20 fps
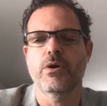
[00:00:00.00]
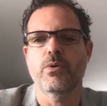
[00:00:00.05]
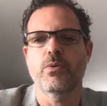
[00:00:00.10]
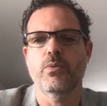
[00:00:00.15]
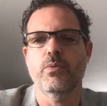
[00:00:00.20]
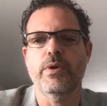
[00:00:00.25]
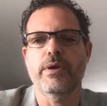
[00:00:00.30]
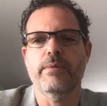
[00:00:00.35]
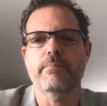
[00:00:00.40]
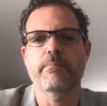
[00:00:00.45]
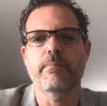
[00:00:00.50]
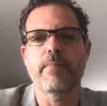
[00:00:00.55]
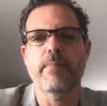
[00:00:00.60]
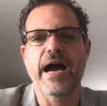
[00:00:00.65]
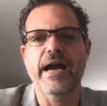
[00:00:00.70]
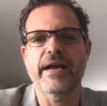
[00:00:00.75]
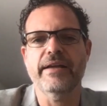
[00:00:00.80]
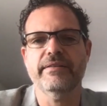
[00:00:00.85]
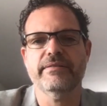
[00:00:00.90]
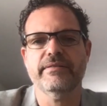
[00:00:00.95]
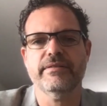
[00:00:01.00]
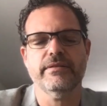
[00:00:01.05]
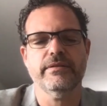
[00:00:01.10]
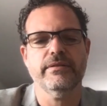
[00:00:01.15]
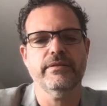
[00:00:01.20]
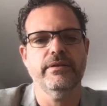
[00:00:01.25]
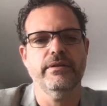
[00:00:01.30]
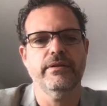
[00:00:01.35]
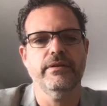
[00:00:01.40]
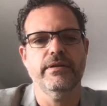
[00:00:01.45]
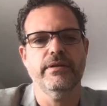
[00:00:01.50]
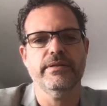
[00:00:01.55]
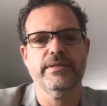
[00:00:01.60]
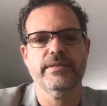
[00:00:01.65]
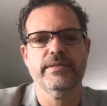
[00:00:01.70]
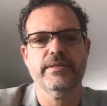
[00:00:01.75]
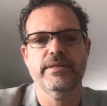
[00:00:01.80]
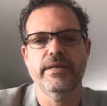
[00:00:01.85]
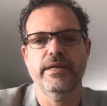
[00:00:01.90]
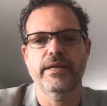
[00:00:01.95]
we might
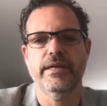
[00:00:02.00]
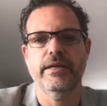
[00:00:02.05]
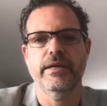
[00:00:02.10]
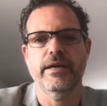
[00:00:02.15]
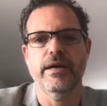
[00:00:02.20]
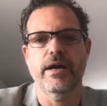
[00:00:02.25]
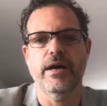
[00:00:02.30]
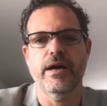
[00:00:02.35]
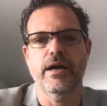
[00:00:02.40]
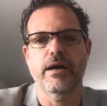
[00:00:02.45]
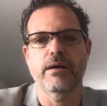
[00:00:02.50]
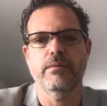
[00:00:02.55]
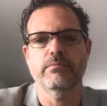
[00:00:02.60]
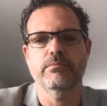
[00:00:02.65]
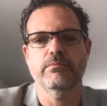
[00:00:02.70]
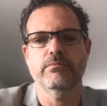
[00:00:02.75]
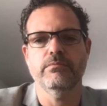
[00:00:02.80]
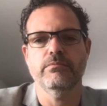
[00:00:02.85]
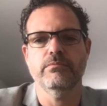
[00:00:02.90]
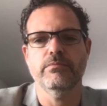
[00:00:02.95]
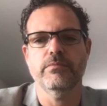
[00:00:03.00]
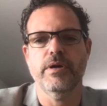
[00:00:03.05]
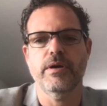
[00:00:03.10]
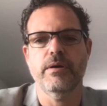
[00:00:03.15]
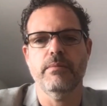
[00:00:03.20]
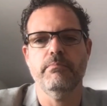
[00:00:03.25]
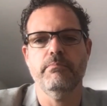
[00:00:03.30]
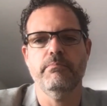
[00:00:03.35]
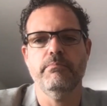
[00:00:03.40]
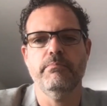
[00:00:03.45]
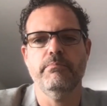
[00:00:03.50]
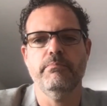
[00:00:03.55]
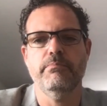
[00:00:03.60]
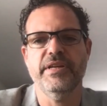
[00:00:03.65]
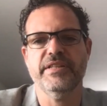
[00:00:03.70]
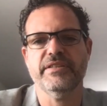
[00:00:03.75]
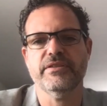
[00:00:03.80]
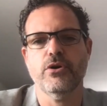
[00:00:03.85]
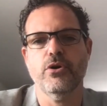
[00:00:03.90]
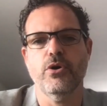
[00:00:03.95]
see
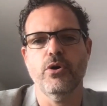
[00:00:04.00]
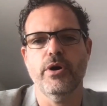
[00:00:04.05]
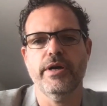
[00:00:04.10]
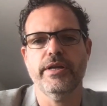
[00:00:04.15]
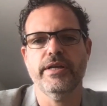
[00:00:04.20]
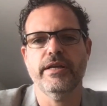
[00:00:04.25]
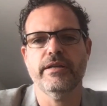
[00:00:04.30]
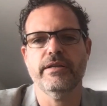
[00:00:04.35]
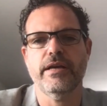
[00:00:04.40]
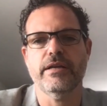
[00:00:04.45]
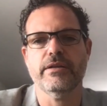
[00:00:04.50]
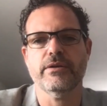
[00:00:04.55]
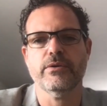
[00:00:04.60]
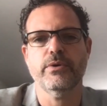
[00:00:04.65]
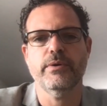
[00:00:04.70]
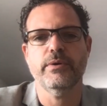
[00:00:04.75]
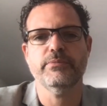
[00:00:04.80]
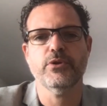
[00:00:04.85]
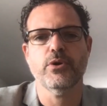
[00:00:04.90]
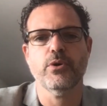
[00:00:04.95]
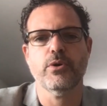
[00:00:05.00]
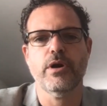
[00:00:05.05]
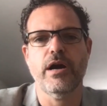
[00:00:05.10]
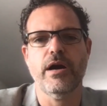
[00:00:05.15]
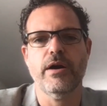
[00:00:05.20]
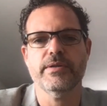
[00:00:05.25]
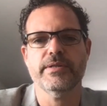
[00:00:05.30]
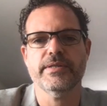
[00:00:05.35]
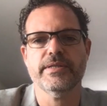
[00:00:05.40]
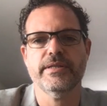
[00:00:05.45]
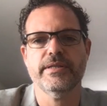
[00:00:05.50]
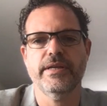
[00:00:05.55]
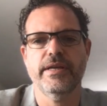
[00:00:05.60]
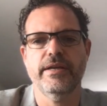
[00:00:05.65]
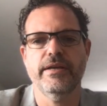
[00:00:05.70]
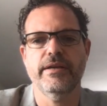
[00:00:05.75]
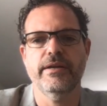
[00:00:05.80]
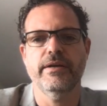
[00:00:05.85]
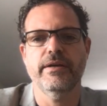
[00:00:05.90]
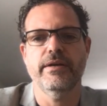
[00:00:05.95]
Bitcoin and
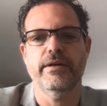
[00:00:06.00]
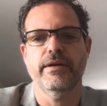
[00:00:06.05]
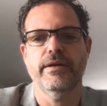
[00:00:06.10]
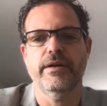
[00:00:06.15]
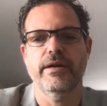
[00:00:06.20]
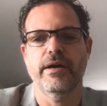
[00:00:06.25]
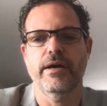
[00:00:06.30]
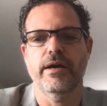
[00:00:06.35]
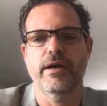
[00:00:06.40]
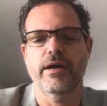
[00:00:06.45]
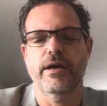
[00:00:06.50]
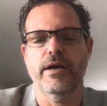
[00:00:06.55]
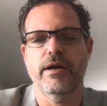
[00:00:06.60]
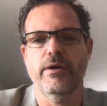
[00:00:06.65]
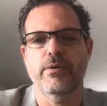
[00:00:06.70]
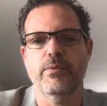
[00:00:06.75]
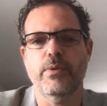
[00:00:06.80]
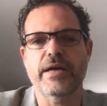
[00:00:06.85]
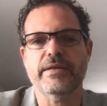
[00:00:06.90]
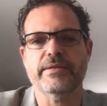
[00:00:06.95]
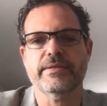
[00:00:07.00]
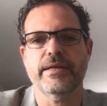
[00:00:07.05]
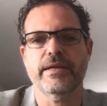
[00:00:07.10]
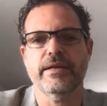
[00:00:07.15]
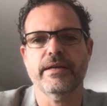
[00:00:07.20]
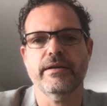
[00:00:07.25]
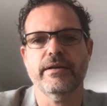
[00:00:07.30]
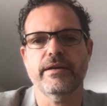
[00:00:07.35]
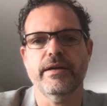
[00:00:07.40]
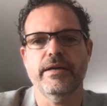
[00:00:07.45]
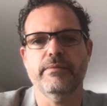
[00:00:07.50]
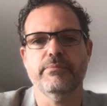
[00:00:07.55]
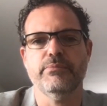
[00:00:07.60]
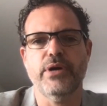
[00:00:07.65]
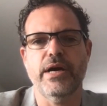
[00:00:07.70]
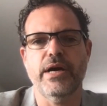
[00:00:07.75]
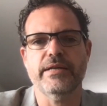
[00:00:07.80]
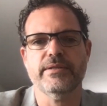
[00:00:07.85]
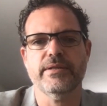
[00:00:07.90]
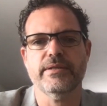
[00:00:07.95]
cryptocurrency rising in
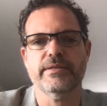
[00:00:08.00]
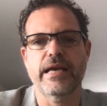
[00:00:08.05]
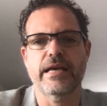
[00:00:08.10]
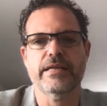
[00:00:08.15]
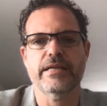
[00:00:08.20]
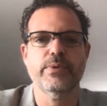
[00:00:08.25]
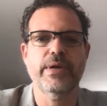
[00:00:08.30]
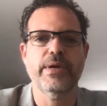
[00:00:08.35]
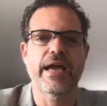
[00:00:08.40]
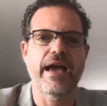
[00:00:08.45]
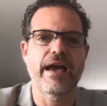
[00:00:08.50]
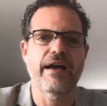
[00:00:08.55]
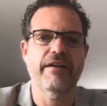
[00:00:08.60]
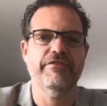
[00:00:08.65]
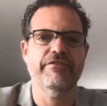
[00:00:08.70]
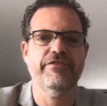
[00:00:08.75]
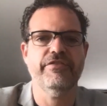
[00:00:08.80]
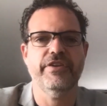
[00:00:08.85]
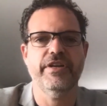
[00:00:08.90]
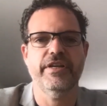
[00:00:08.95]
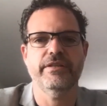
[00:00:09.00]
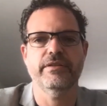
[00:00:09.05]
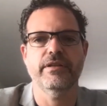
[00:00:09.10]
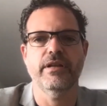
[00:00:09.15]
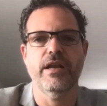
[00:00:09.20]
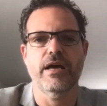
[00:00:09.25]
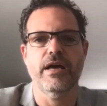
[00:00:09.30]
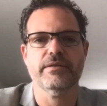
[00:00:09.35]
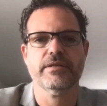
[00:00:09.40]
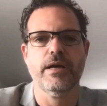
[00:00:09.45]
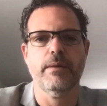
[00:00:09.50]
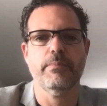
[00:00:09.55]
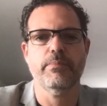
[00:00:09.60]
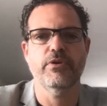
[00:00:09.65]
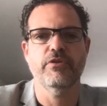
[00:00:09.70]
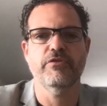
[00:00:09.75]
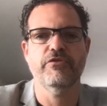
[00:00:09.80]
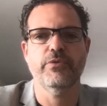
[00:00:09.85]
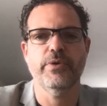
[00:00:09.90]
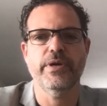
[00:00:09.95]
prices as we have in the last
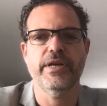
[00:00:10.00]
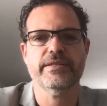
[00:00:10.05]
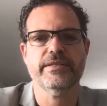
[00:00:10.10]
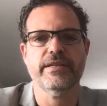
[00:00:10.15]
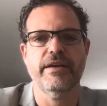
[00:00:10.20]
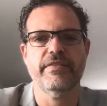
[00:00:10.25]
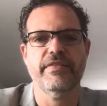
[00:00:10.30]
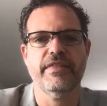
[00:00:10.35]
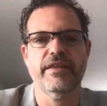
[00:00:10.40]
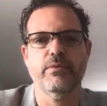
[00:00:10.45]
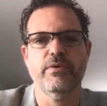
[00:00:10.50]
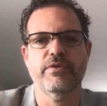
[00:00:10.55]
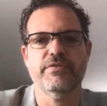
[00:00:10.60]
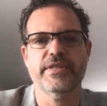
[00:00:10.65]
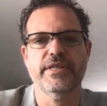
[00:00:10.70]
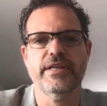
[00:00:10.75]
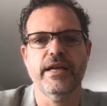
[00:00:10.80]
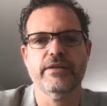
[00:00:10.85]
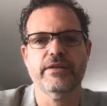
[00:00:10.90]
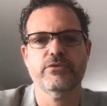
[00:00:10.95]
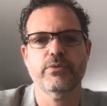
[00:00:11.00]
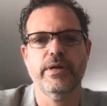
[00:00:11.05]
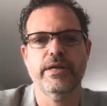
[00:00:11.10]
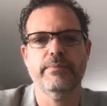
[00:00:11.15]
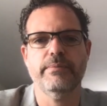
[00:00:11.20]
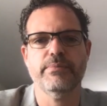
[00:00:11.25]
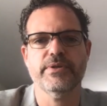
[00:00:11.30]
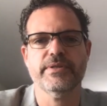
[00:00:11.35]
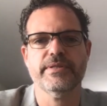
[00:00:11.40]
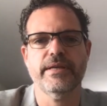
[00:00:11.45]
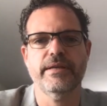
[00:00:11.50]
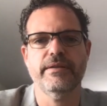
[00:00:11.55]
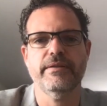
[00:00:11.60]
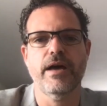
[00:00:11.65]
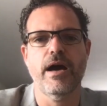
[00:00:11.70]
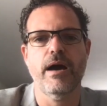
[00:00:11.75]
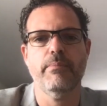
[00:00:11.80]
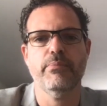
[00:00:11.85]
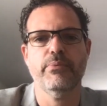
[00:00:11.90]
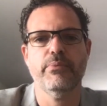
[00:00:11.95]
couple of weeks. I think we've seen like 20%
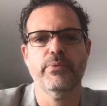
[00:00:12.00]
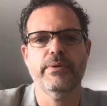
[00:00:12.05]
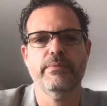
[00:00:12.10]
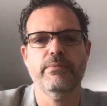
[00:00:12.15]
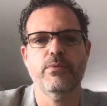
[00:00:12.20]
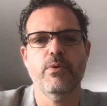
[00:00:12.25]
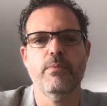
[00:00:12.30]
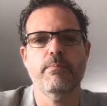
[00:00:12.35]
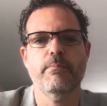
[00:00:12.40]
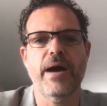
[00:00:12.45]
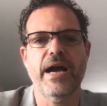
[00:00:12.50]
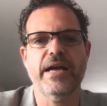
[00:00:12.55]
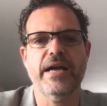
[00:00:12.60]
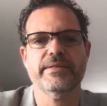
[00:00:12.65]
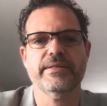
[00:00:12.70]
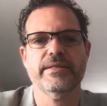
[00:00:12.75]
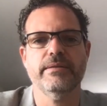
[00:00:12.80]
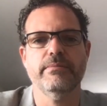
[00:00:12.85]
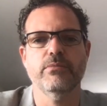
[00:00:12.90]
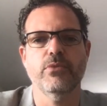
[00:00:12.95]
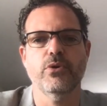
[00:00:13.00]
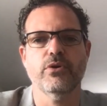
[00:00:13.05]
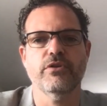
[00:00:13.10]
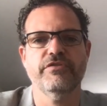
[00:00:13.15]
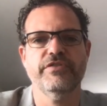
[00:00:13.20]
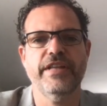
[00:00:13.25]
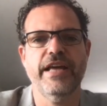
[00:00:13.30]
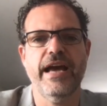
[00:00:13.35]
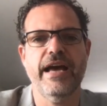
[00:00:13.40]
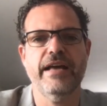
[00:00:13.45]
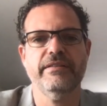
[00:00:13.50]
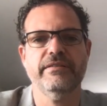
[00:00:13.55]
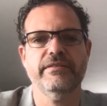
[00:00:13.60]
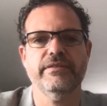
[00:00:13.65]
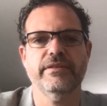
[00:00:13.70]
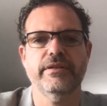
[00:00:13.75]
up. We might see more of that